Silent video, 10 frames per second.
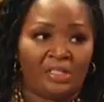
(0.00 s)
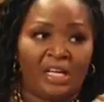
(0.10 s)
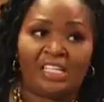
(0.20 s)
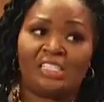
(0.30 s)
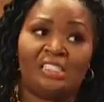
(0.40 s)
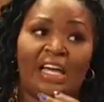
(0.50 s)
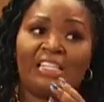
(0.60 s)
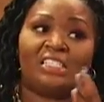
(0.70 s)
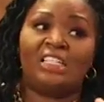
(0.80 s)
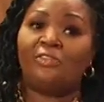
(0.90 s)
I could not
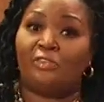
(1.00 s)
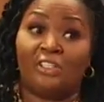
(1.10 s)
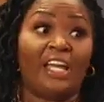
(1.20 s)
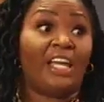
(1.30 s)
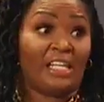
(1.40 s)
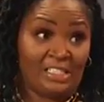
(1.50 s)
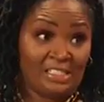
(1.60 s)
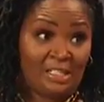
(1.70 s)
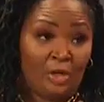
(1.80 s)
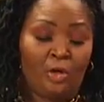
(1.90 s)
sleep for days